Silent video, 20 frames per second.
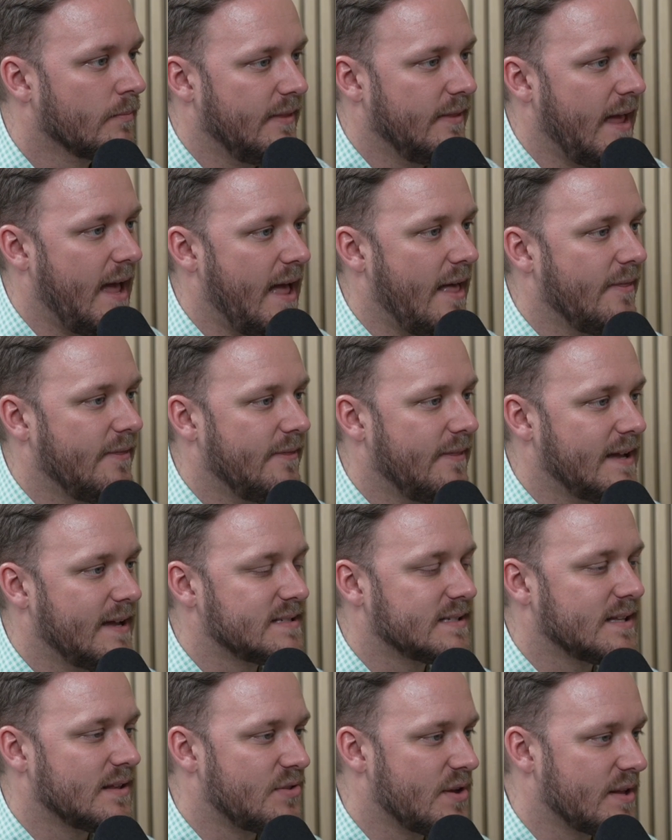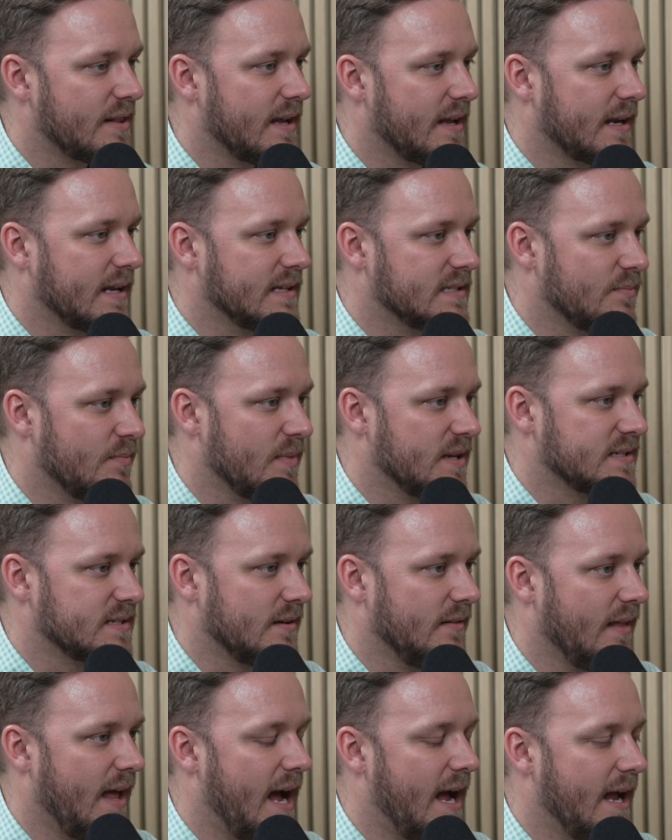That's the thing that gets missed a
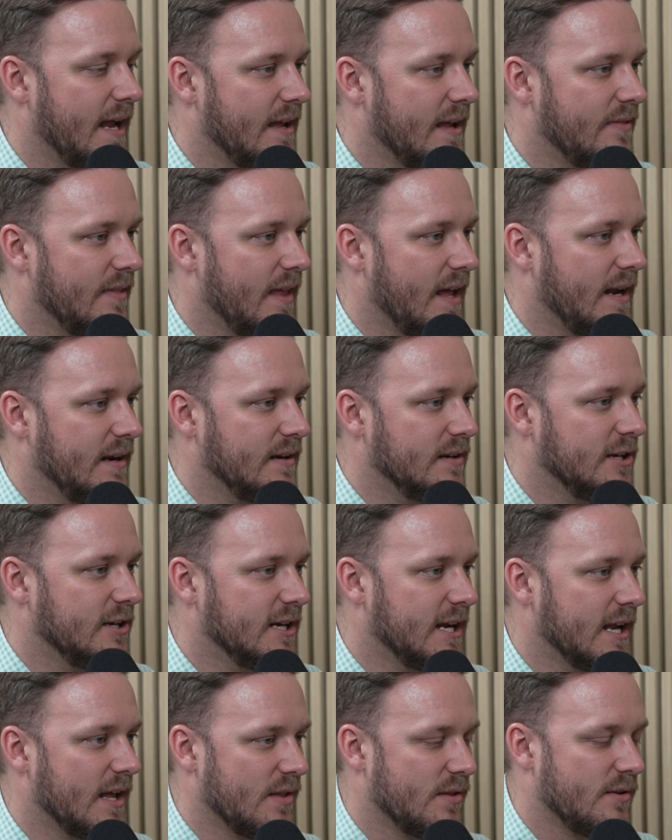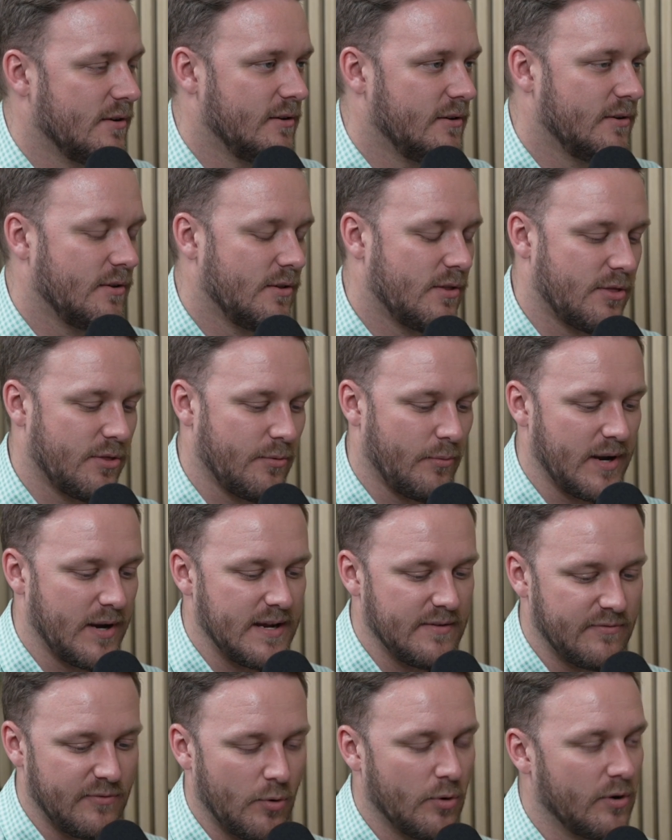lot. And then you get
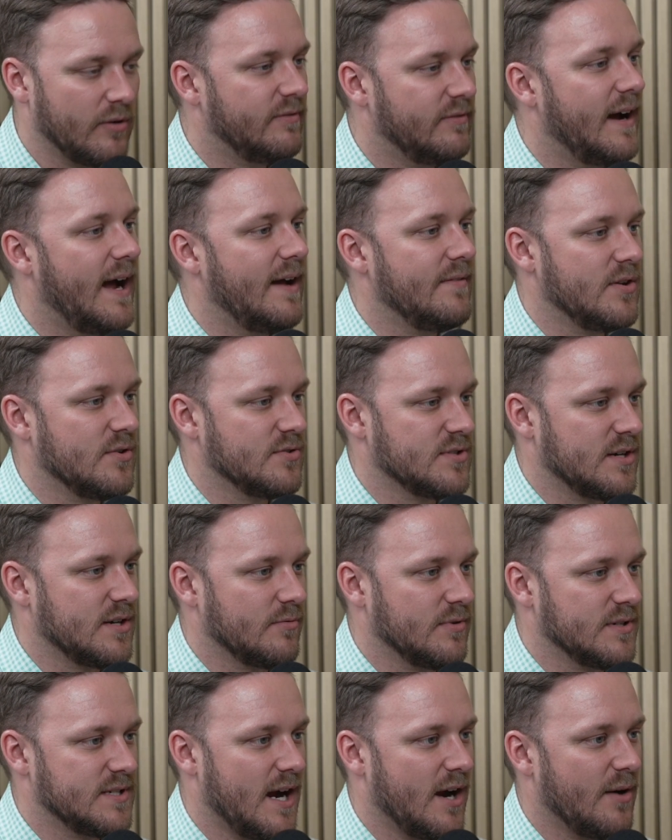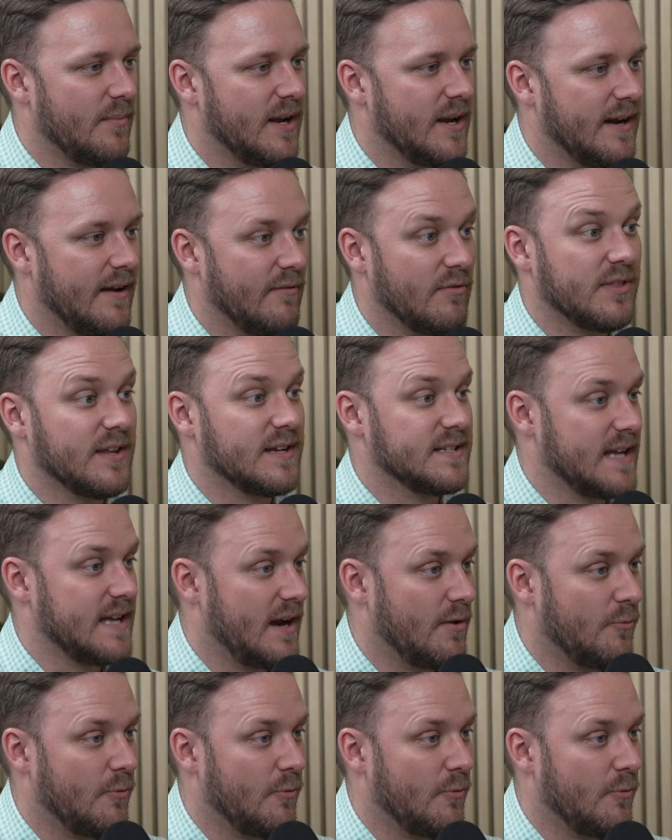3, 4, 5 years into retirement and everything's out of